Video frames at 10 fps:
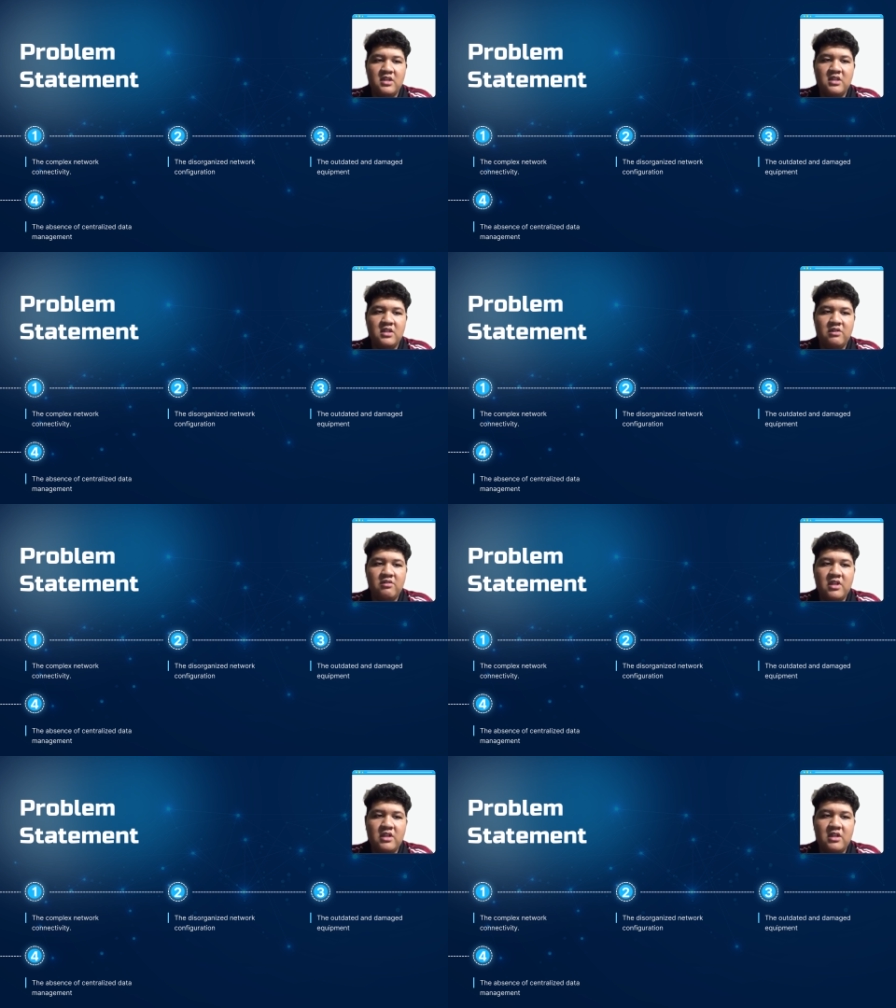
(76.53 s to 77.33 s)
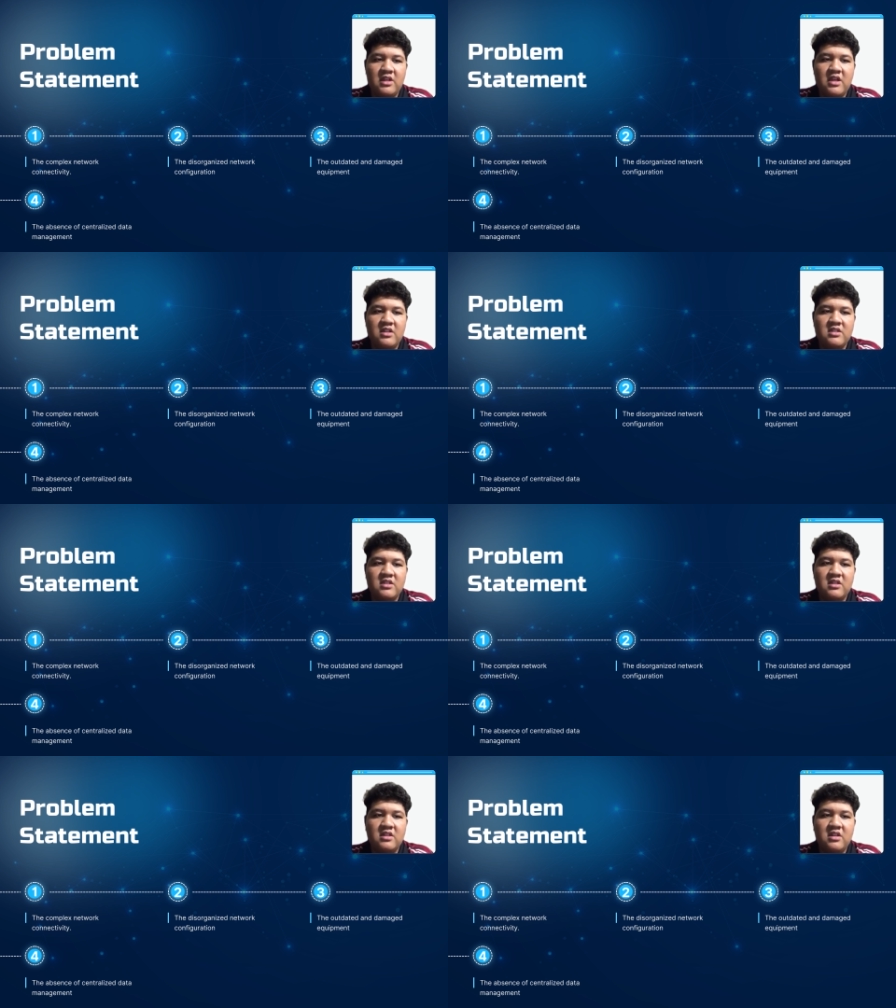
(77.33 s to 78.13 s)
Inadequate LAN
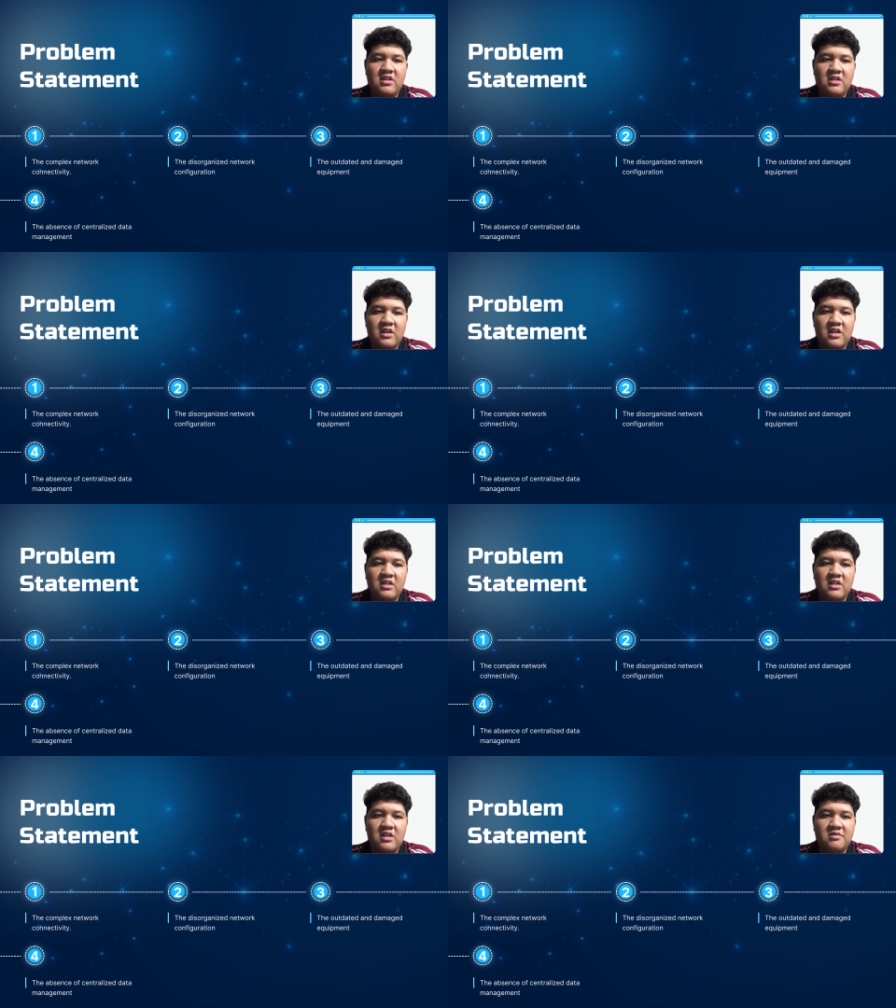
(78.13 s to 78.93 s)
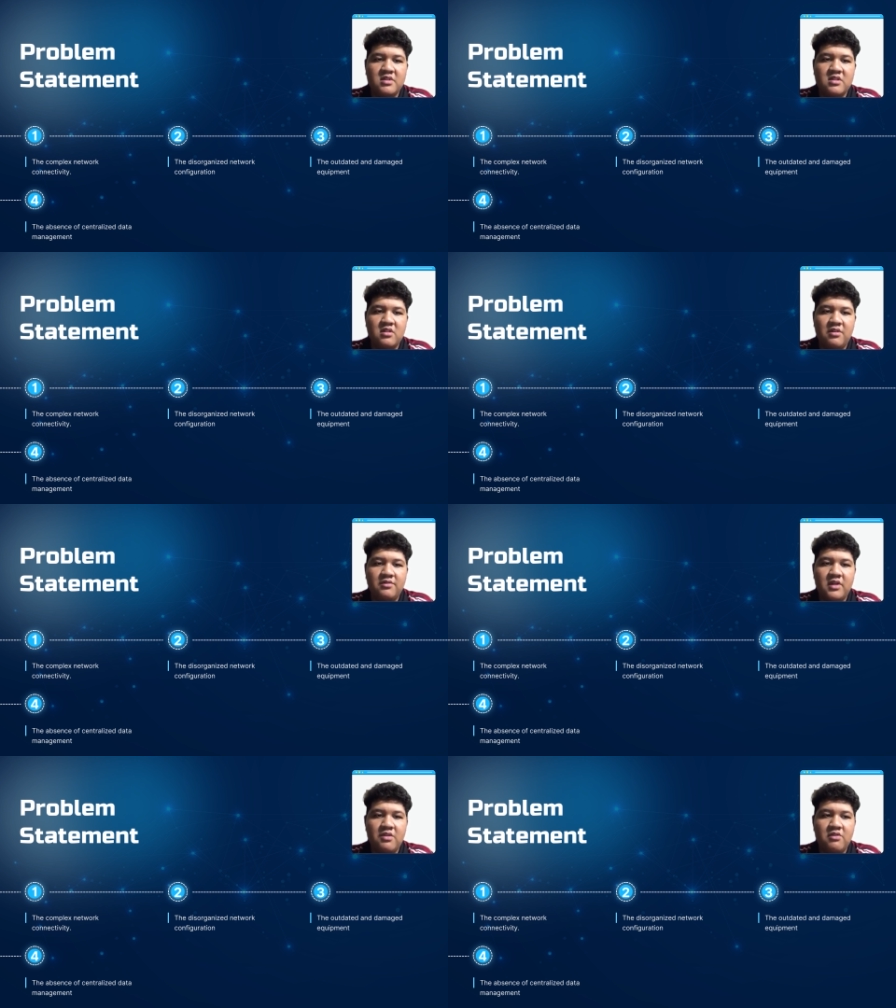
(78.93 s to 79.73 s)
setting and the absence of
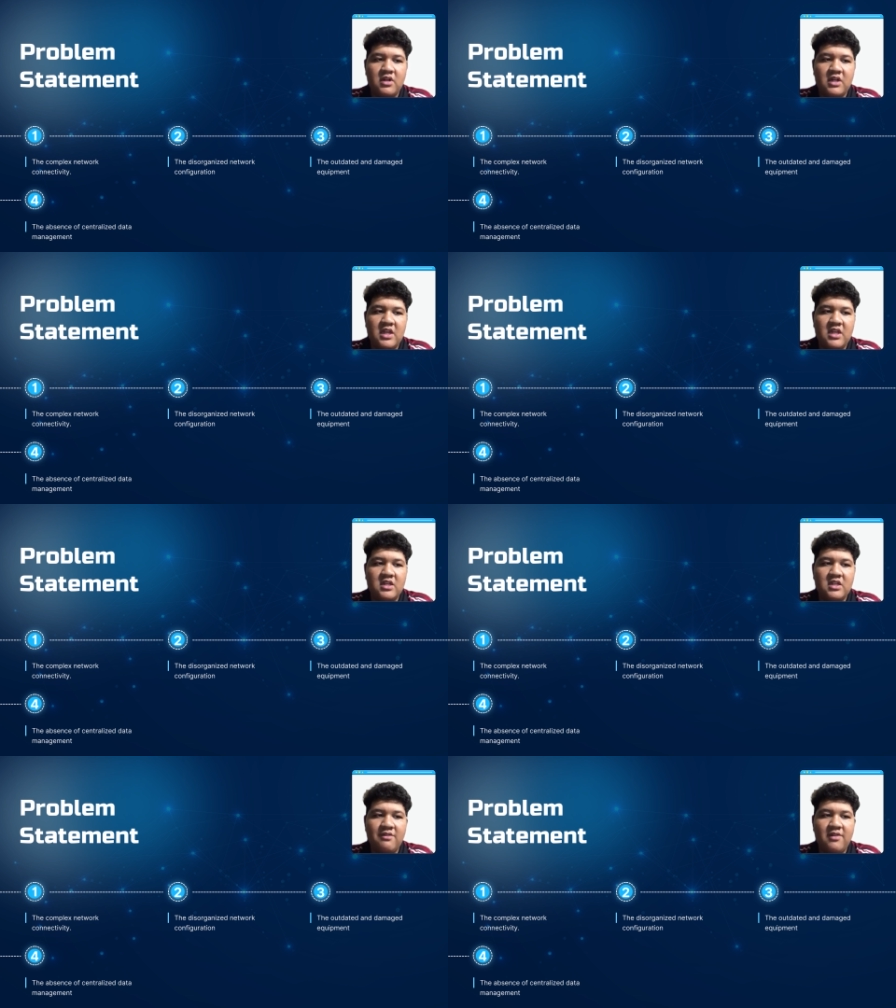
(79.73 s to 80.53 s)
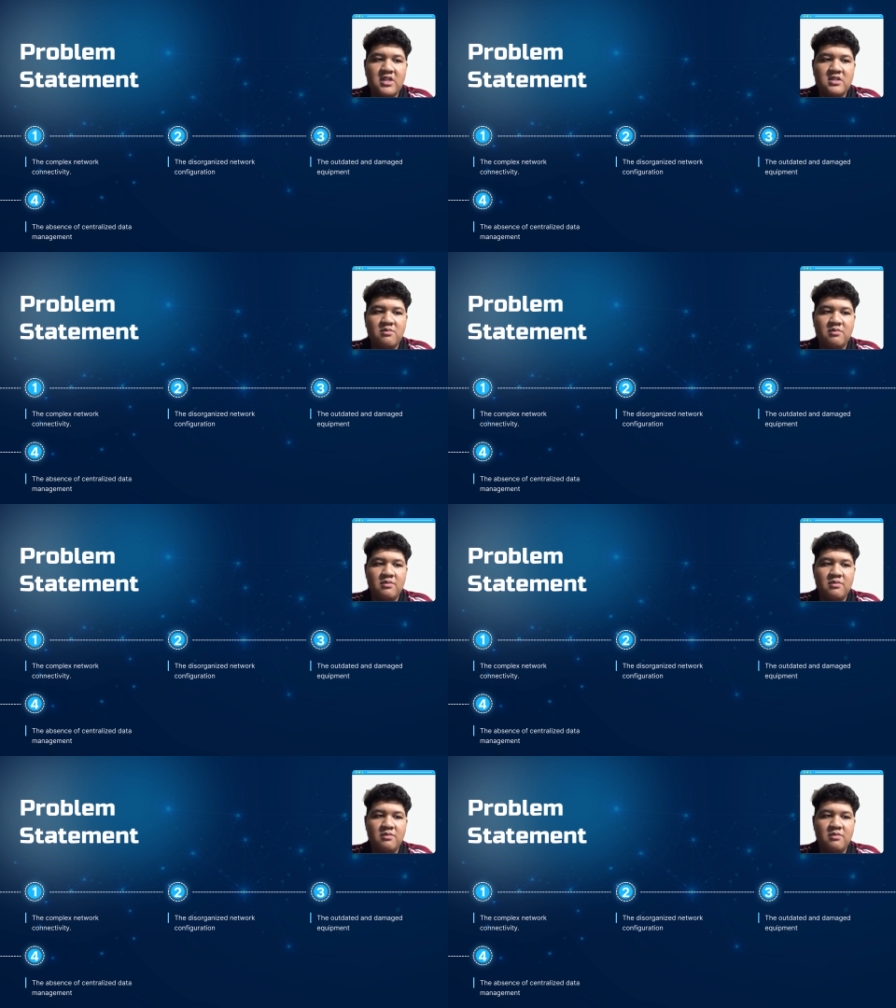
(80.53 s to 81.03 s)
network layer device